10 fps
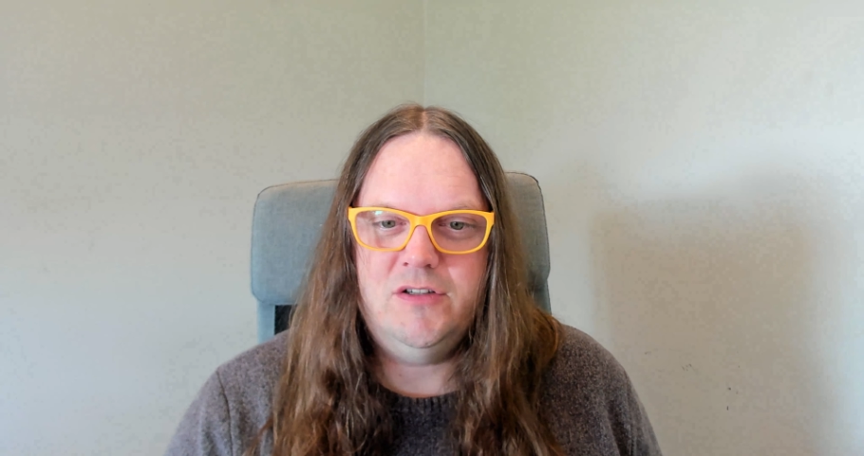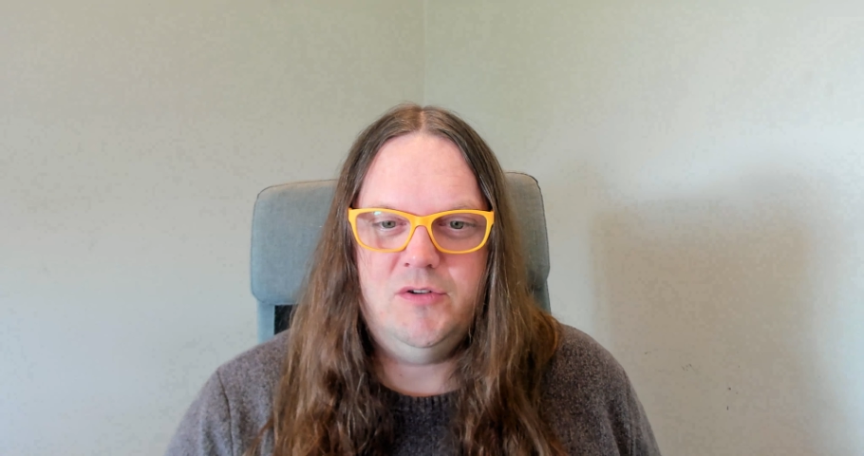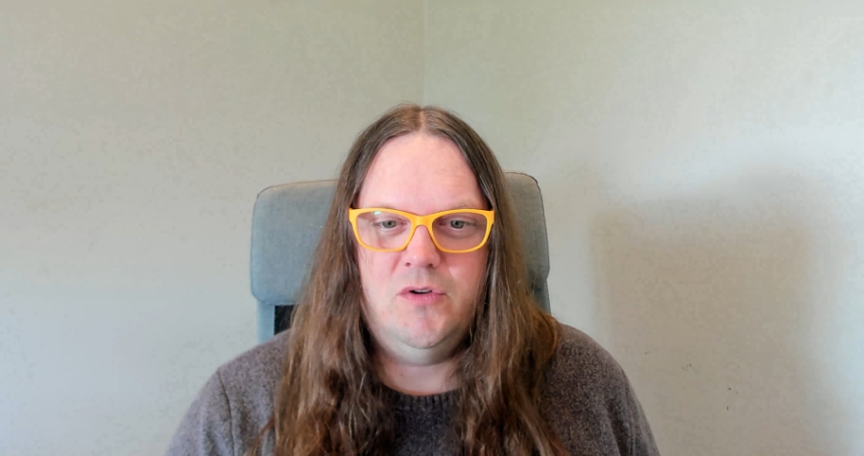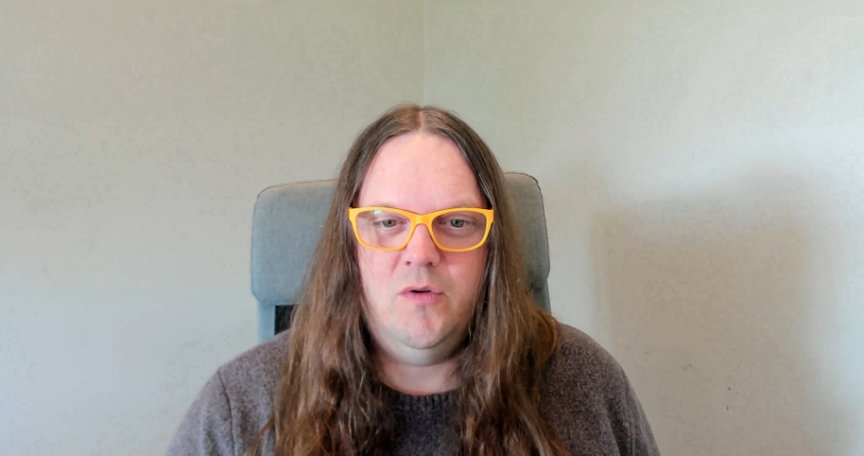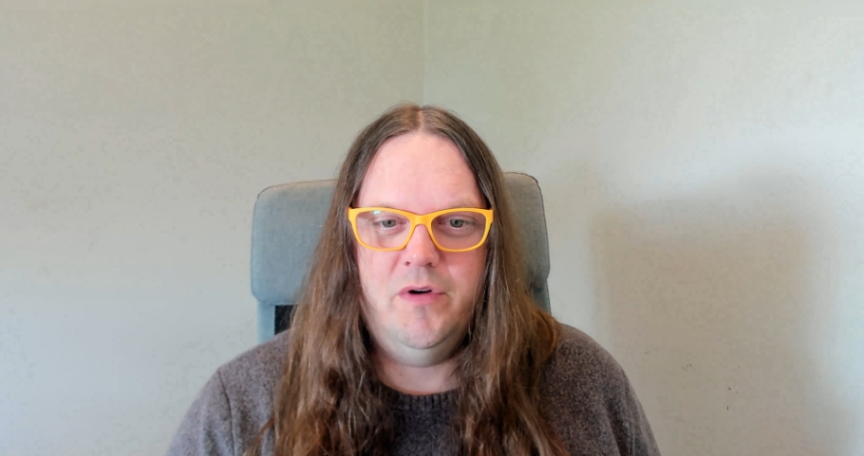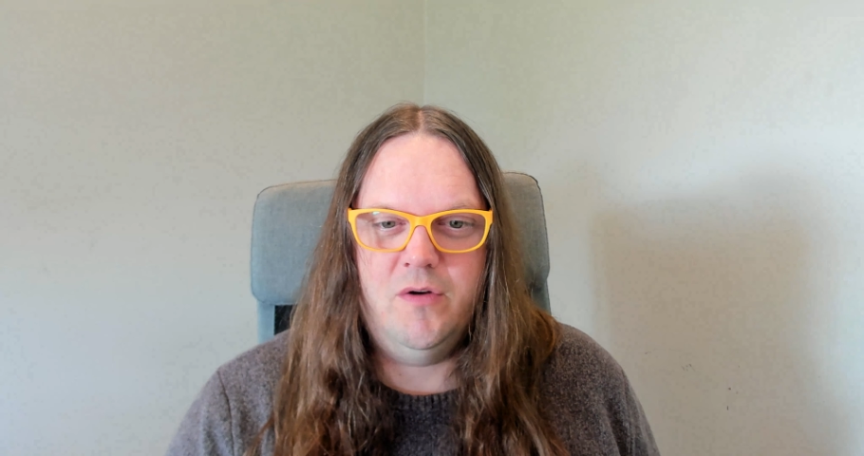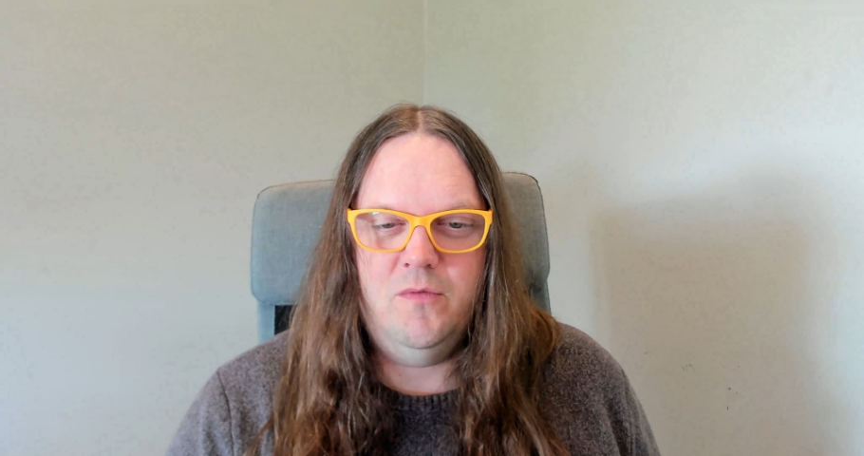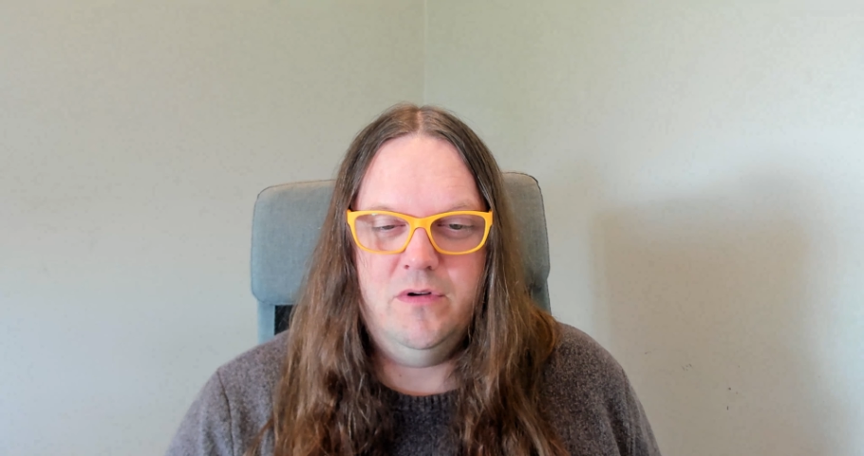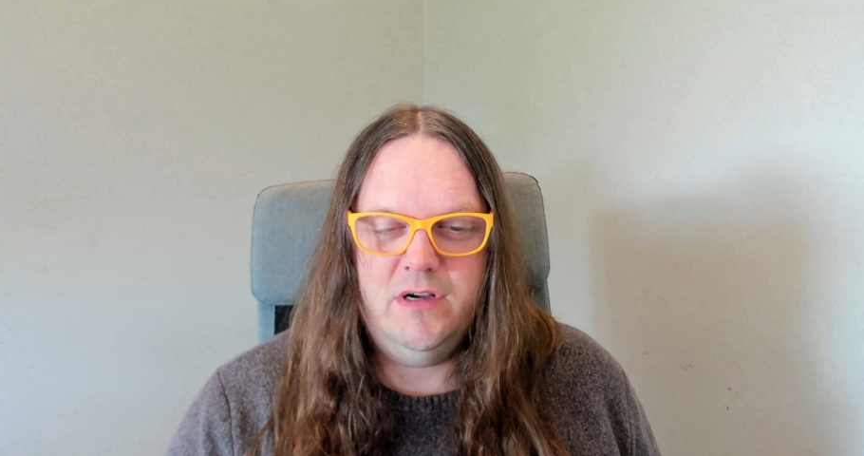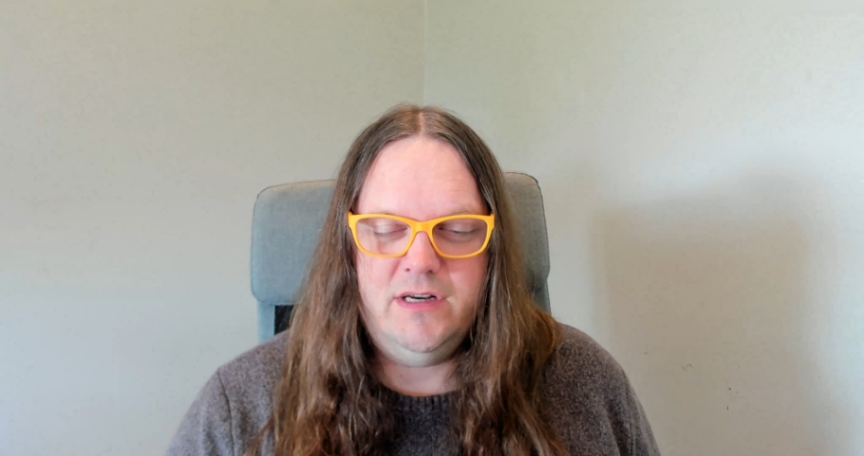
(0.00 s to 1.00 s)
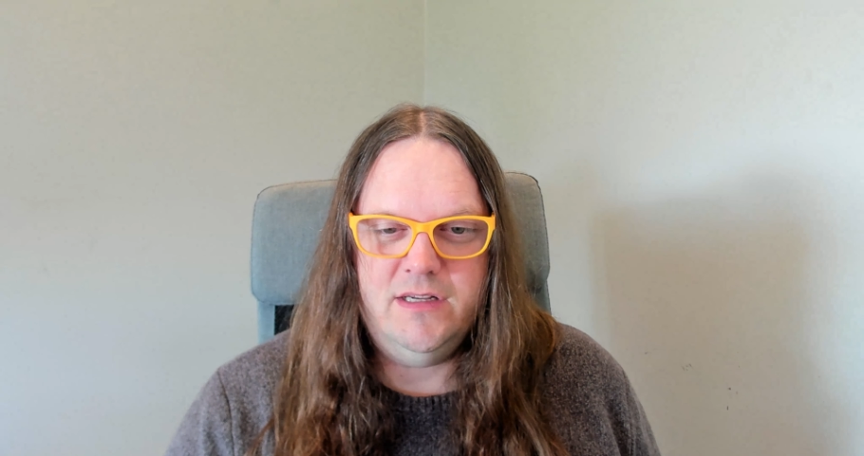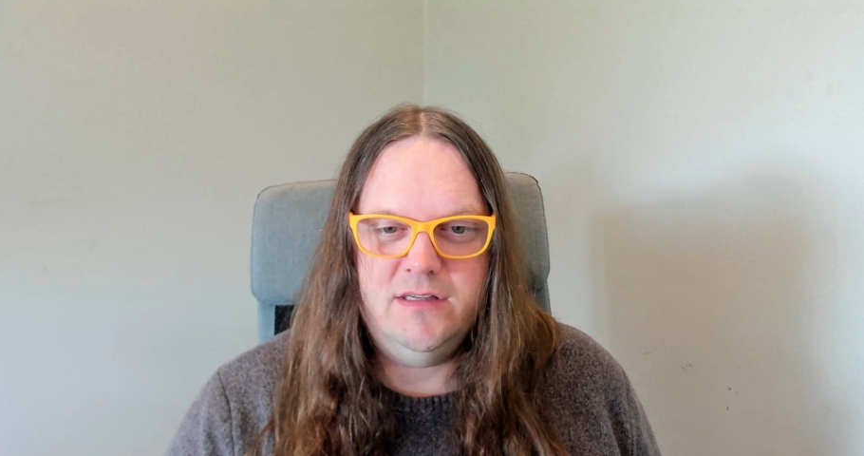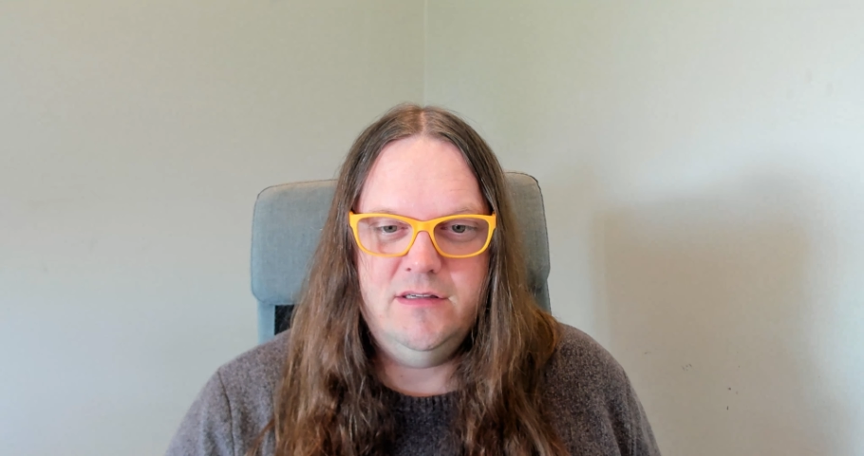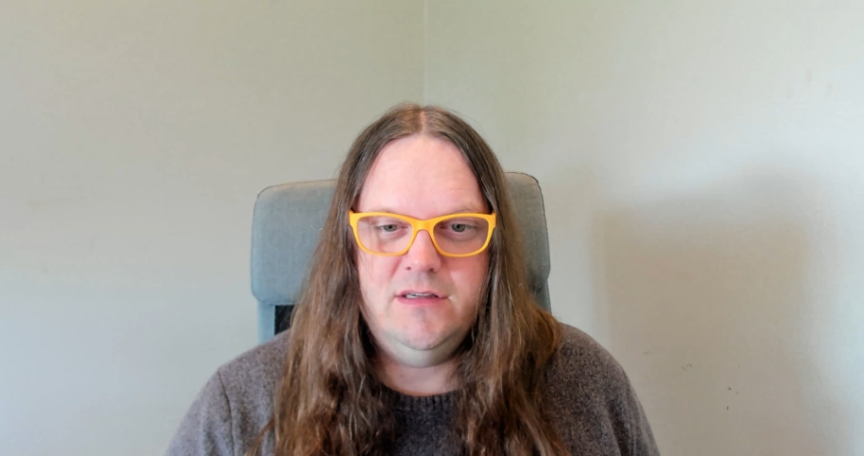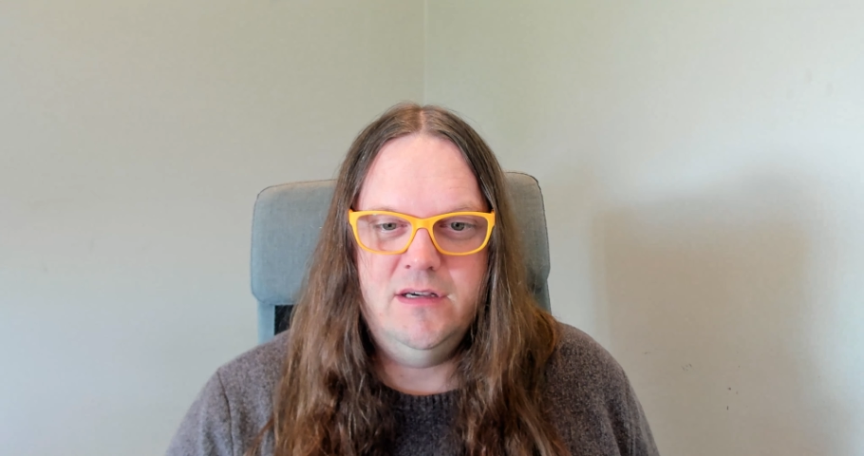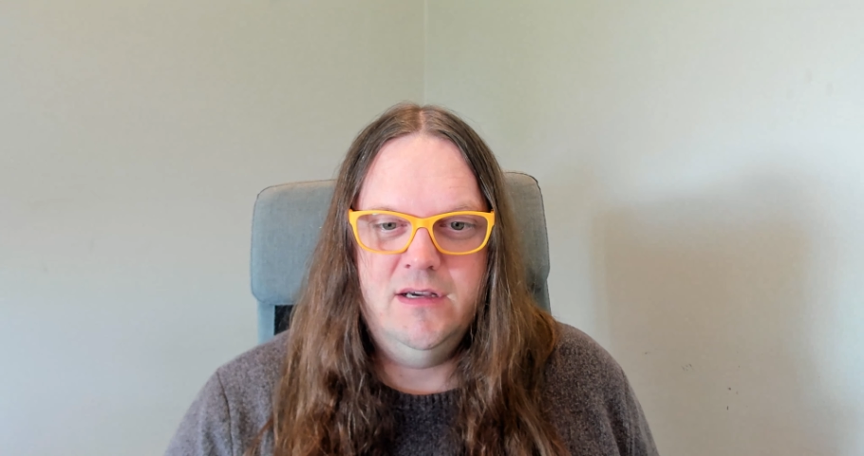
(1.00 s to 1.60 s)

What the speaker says: sure what a word is,